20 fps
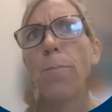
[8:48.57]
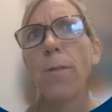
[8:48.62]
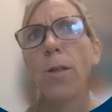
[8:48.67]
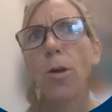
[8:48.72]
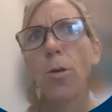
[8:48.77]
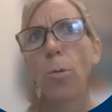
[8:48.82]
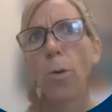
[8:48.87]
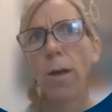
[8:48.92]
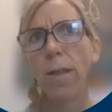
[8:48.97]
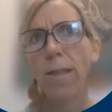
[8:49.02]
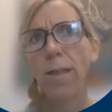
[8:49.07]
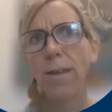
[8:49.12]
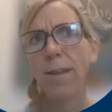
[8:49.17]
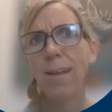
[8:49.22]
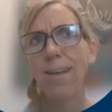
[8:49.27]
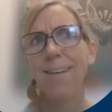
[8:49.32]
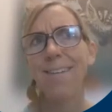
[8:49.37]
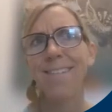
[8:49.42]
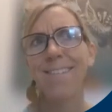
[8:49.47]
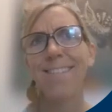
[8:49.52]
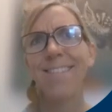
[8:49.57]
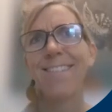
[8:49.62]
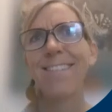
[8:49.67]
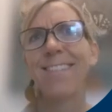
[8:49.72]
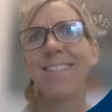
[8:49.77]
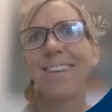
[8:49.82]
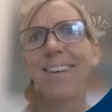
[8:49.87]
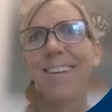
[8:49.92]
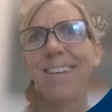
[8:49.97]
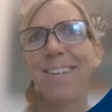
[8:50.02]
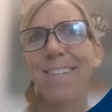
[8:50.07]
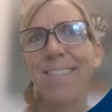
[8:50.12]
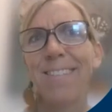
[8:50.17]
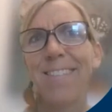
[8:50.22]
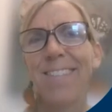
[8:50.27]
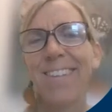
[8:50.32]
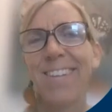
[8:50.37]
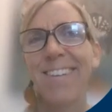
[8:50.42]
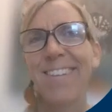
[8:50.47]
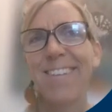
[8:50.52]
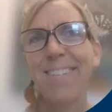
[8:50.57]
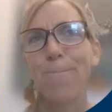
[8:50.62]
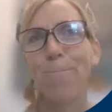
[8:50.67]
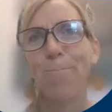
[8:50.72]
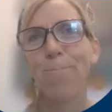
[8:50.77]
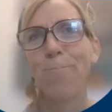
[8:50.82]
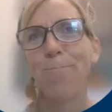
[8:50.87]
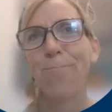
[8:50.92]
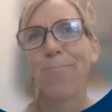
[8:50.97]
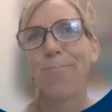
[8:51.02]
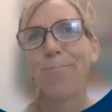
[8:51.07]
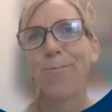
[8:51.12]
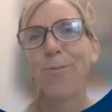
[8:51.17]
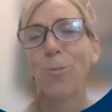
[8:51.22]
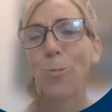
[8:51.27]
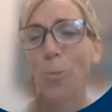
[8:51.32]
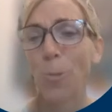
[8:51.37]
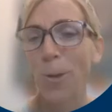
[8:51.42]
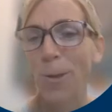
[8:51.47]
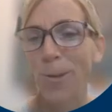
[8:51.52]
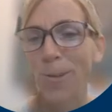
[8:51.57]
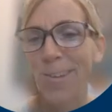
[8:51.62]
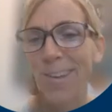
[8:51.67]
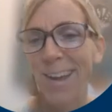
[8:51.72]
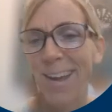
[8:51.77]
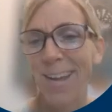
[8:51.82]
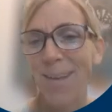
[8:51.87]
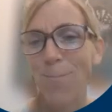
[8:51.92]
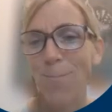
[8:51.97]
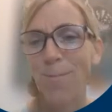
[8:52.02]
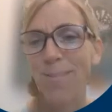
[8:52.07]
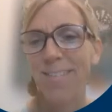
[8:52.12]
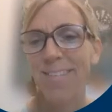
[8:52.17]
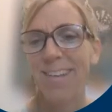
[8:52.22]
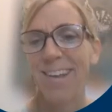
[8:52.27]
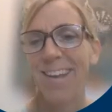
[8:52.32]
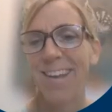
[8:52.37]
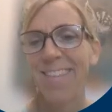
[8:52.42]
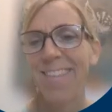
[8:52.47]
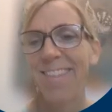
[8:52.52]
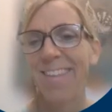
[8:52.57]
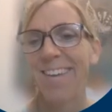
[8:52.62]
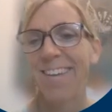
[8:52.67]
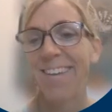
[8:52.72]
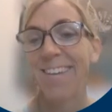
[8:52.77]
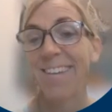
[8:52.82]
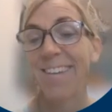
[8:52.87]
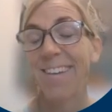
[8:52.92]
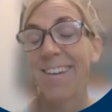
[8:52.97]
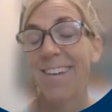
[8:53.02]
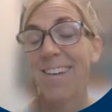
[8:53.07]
qualities, the soil types and the